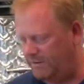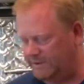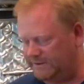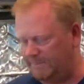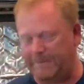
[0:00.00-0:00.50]

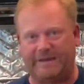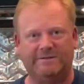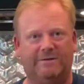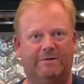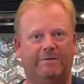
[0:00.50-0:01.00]
some
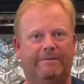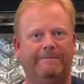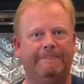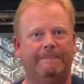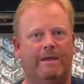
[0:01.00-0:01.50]
pesto
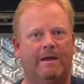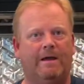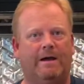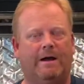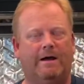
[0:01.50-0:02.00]

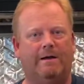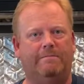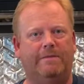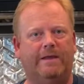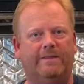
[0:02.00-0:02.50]

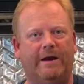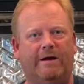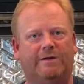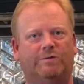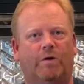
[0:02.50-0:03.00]
in there
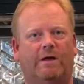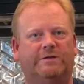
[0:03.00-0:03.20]
as well.